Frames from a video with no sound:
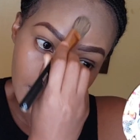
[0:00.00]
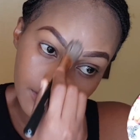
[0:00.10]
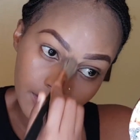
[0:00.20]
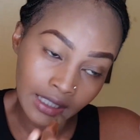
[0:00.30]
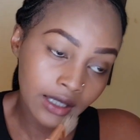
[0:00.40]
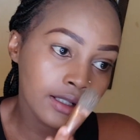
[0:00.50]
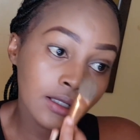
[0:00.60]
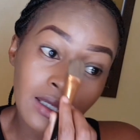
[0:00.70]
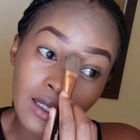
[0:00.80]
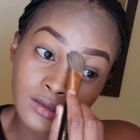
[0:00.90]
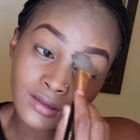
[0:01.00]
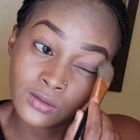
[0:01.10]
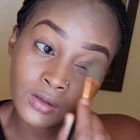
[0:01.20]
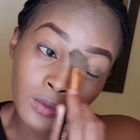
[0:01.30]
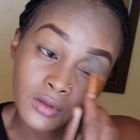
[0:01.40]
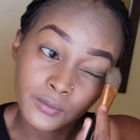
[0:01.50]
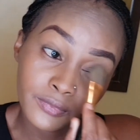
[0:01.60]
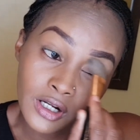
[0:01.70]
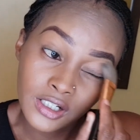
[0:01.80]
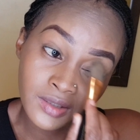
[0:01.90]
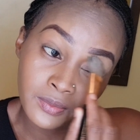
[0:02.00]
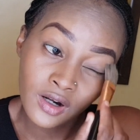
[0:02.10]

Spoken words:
And then here too, brush,